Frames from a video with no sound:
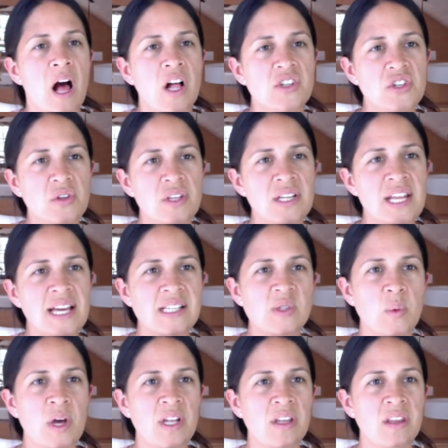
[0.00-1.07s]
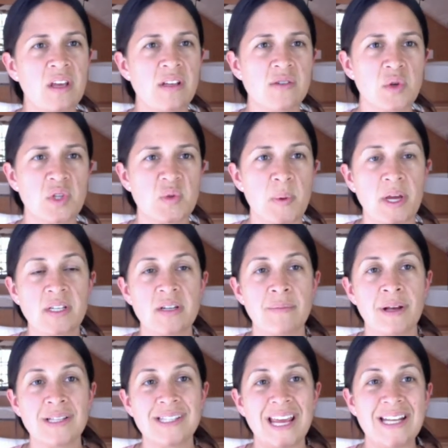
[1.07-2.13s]
I'll do the next one things to expect
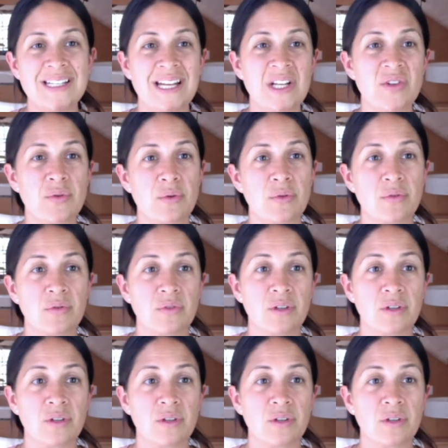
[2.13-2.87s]
in months 18 through